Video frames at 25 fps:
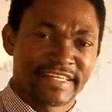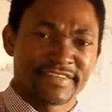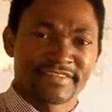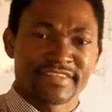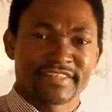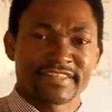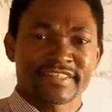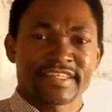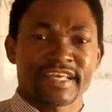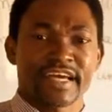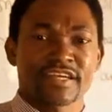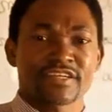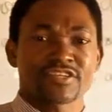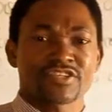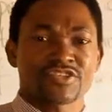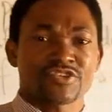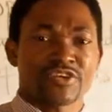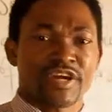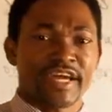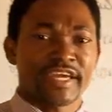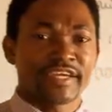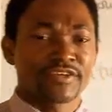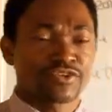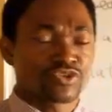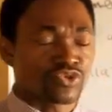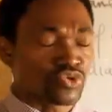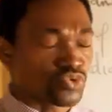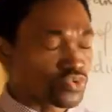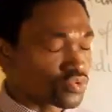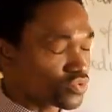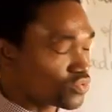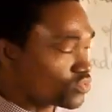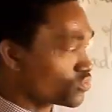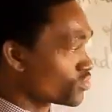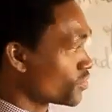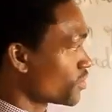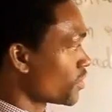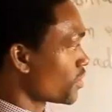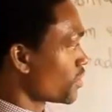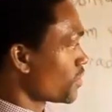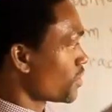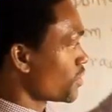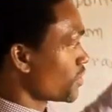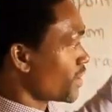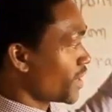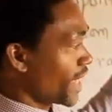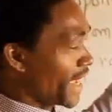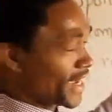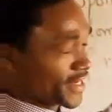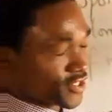in research trying to
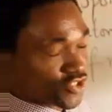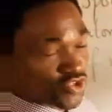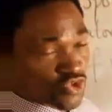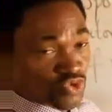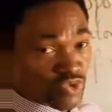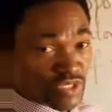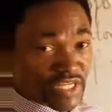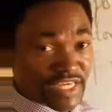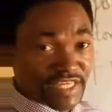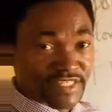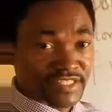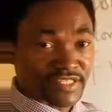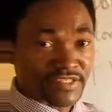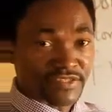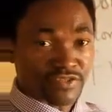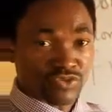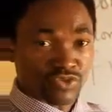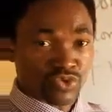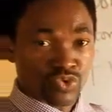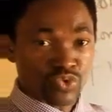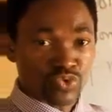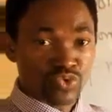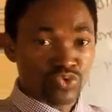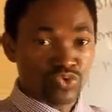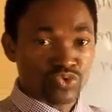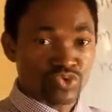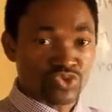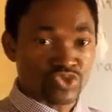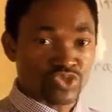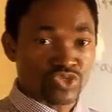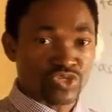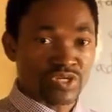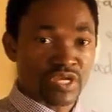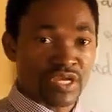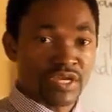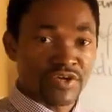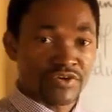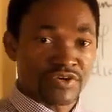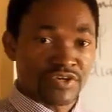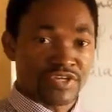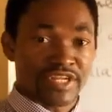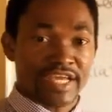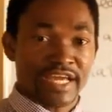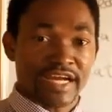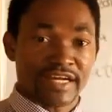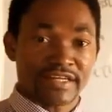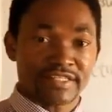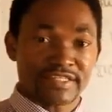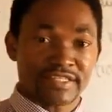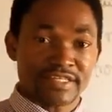isolate those
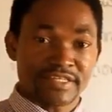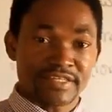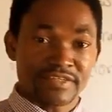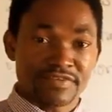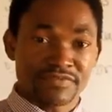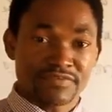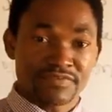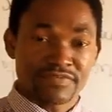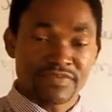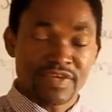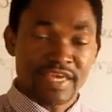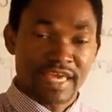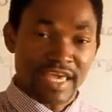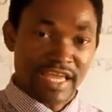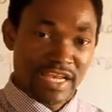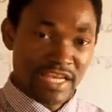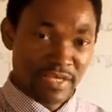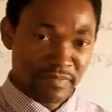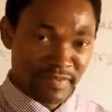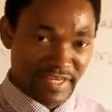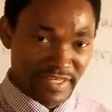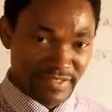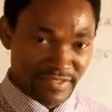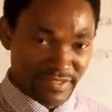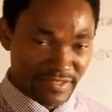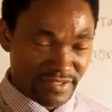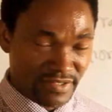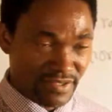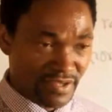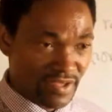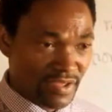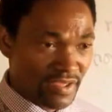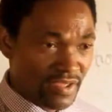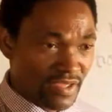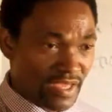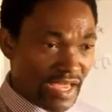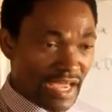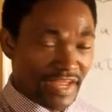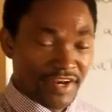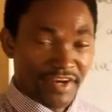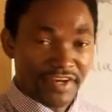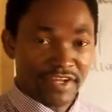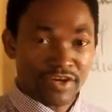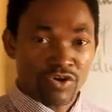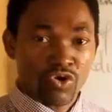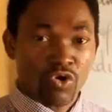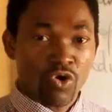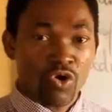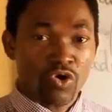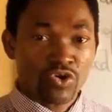radioactive elements. And in
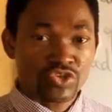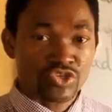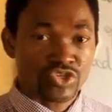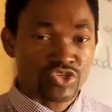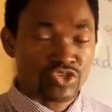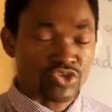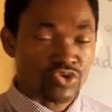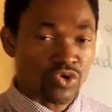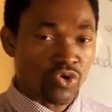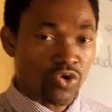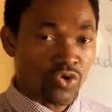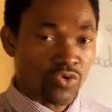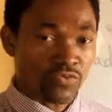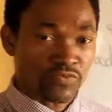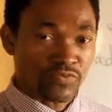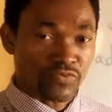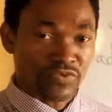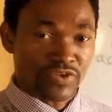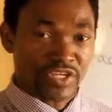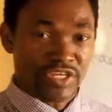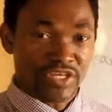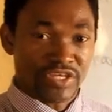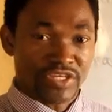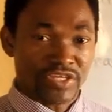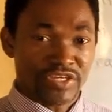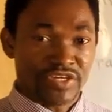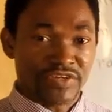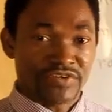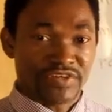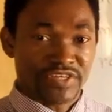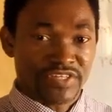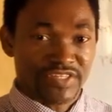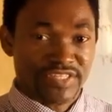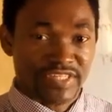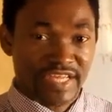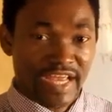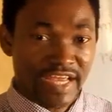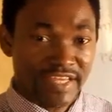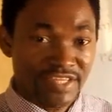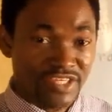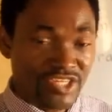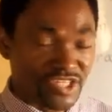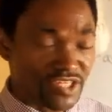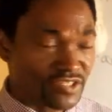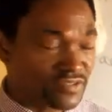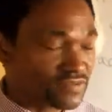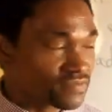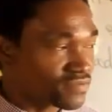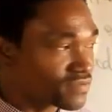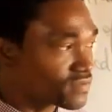the course of the
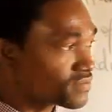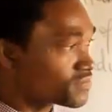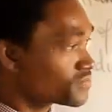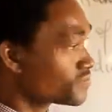research,